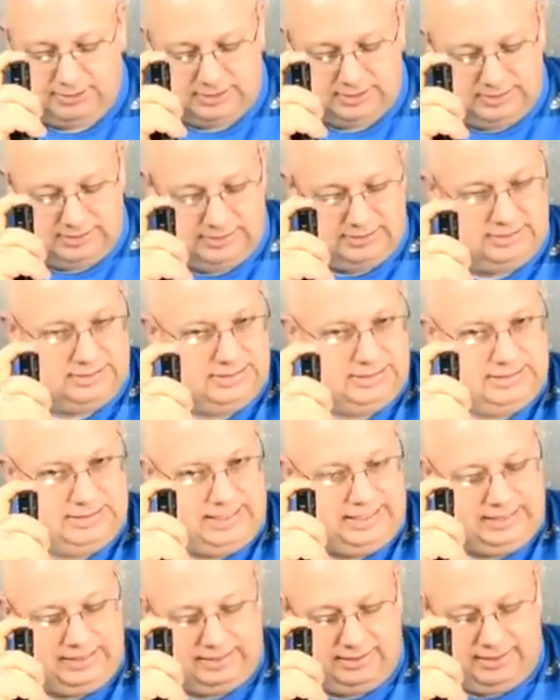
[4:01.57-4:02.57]
just this is
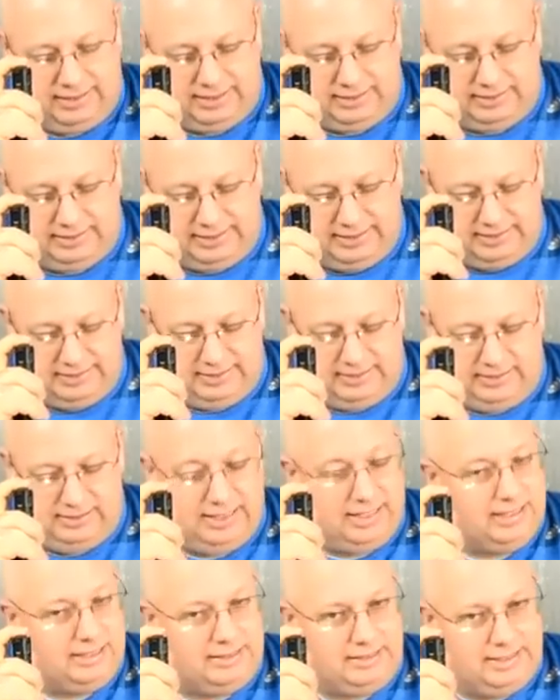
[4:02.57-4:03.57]
exactly like a, uh,
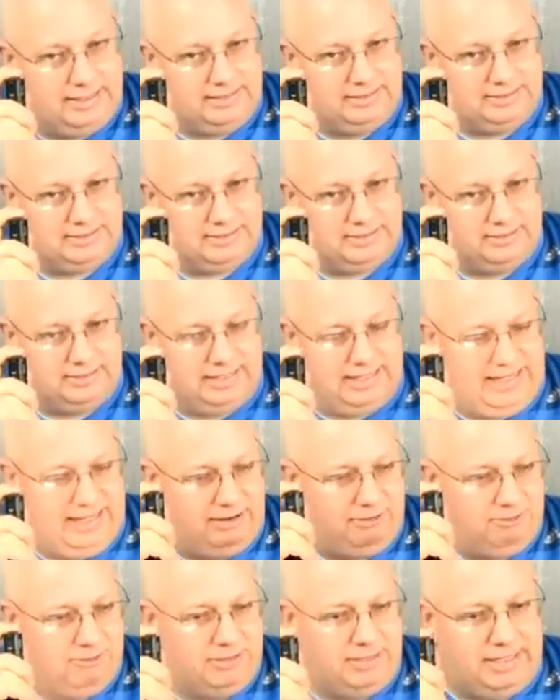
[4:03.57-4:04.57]
like a lens here.
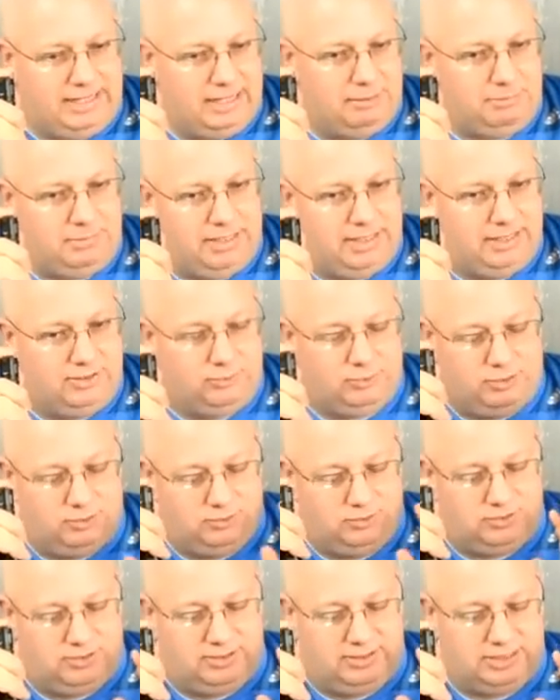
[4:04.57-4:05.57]
Every damn lens,
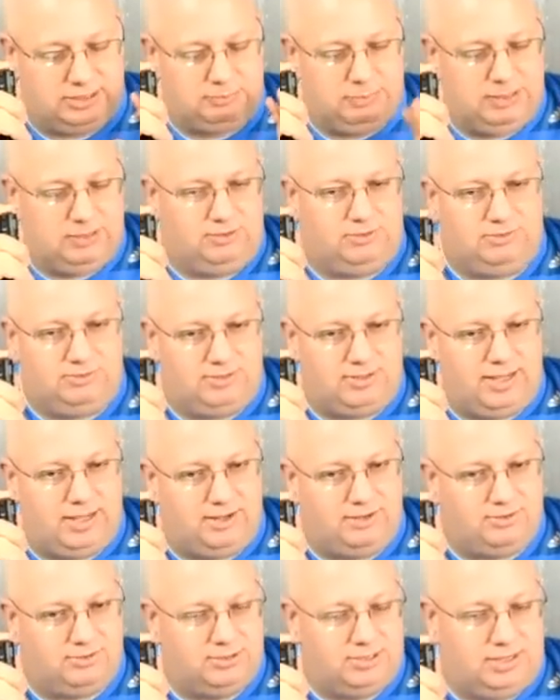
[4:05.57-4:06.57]
whether it's an expensive
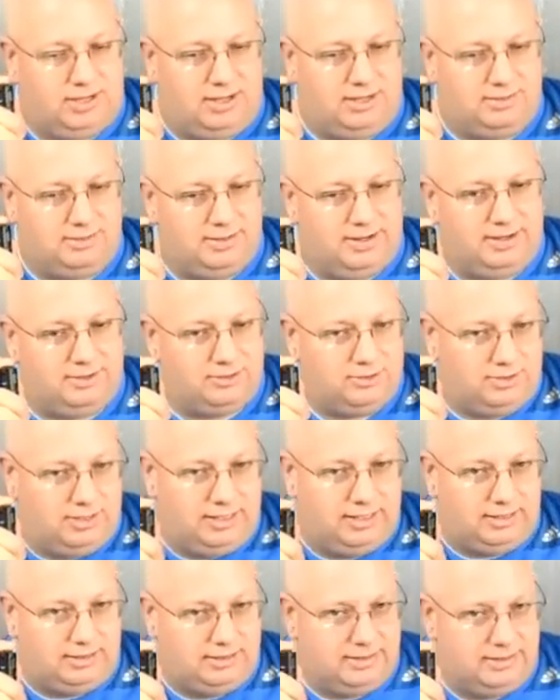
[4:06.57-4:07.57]
Zeiss or Contax or
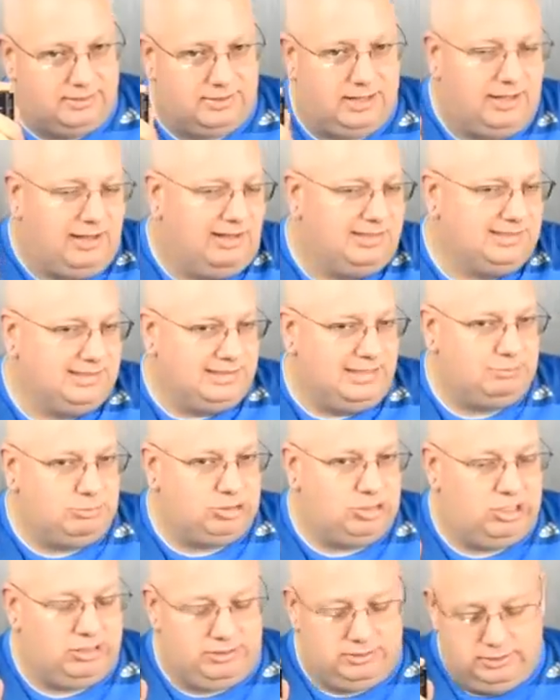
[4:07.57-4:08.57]
Leica lens, same
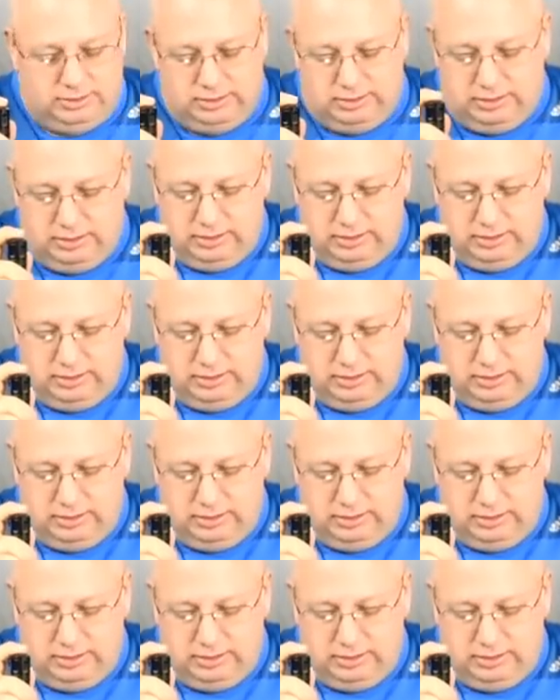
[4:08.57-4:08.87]
shit.